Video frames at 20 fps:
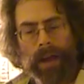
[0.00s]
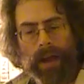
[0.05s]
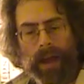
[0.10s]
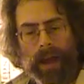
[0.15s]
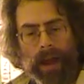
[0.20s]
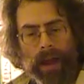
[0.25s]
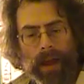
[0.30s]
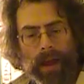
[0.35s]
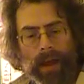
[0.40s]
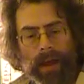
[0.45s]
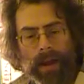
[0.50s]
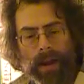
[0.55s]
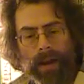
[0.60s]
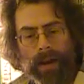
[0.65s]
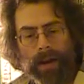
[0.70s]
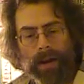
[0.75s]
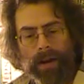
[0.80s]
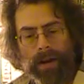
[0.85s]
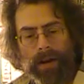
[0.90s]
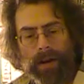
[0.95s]
and
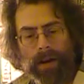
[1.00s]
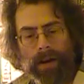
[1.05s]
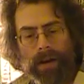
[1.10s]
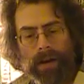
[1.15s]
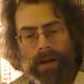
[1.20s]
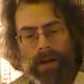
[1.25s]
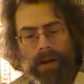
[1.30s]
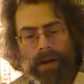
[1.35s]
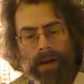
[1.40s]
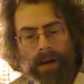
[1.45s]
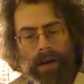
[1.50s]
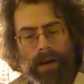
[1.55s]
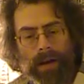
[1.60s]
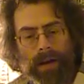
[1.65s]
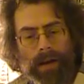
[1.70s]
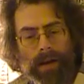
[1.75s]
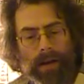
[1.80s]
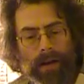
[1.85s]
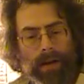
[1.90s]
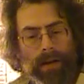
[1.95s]

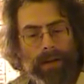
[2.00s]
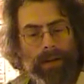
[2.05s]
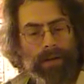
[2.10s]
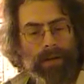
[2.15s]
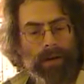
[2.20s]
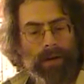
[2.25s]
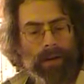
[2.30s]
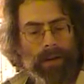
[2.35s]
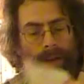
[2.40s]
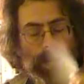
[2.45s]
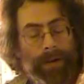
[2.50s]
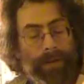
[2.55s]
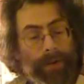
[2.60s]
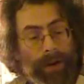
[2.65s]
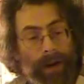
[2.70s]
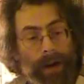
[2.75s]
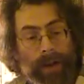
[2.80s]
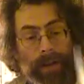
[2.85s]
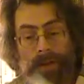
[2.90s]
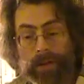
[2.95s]
uh, all the
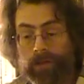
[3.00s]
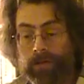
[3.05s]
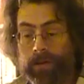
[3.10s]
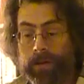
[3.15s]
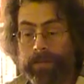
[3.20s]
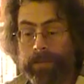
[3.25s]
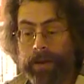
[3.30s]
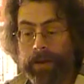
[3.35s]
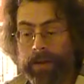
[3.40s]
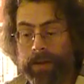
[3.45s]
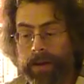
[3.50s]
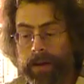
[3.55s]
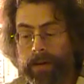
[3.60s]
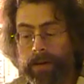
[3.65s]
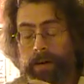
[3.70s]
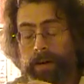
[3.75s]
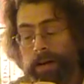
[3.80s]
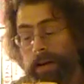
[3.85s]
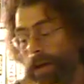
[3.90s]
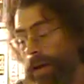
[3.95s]
different kinds of ships,
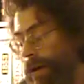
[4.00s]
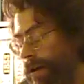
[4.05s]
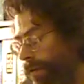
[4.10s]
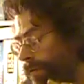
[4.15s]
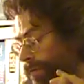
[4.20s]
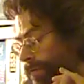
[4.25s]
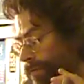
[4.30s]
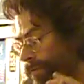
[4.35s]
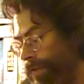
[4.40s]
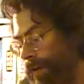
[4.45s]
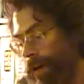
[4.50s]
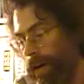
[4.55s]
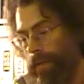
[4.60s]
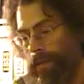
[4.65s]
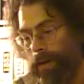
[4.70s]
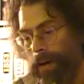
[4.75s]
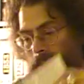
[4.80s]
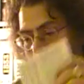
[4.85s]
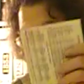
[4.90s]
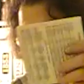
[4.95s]
etc. Very,
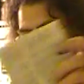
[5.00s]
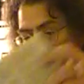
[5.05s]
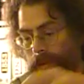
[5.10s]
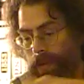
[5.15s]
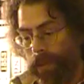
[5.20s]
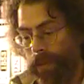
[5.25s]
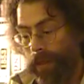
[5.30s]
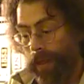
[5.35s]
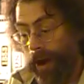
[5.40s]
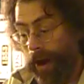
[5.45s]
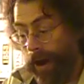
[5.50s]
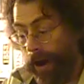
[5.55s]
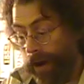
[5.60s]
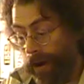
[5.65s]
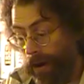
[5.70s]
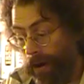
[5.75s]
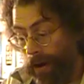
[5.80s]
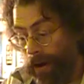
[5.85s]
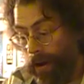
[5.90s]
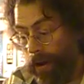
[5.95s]
very helpful
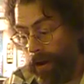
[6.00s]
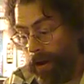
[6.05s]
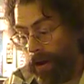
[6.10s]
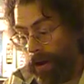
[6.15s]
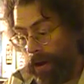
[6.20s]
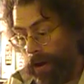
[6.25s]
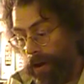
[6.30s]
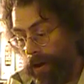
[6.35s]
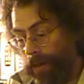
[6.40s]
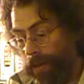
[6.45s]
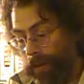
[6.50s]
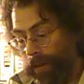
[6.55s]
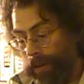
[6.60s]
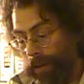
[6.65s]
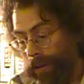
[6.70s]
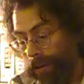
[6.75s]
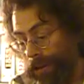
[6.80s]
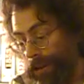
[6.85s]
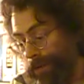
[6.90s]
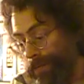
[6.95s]
there. Uh, the
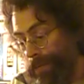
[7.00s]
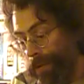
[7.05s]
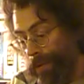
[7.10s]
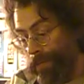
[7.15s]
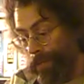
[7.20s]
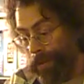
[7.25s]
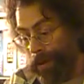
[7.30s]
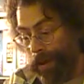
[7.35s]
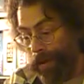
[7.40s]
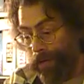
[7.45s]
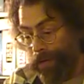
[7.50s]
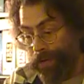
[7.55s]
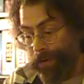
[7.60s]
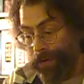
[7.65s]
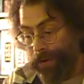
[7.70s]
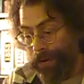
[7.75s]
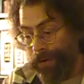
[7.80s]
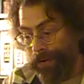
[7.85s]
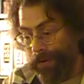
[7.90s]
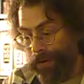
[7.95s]
little ships themselves are
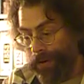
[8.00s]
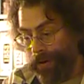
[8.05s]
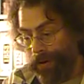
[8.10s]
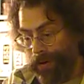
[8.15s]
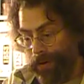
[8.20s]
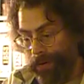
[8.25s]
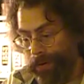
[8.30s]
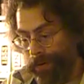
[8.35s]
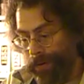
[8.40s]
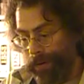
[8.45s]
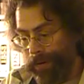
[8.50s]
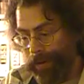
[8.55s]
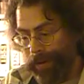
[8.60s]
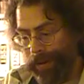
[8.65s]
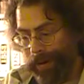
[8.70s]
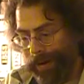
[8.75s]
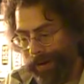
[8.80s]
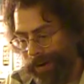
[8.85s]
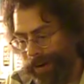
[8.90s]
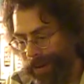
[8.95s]
cute and cool and